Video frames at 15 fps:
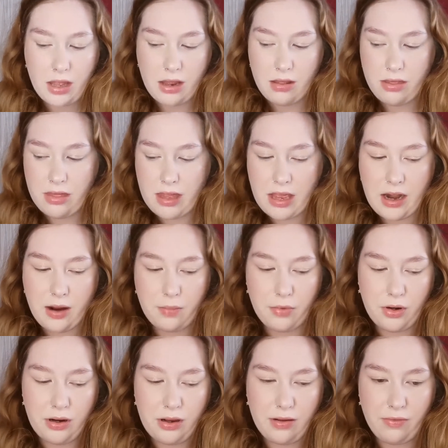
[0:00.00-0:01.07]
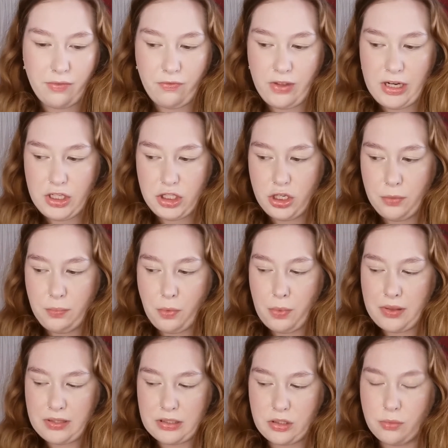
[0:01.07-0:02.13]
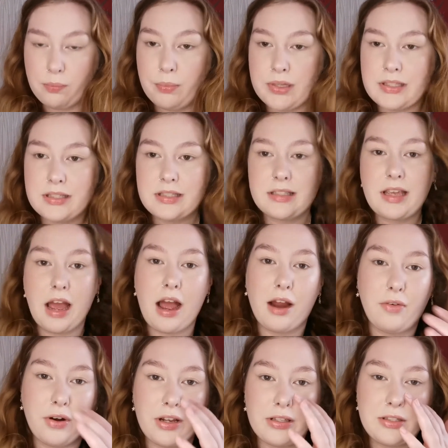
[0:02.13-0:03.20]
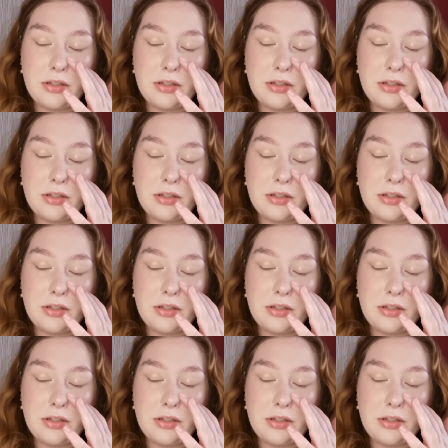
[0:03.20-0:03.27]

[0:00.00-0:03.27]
And then I'm going to finish up with some mascara.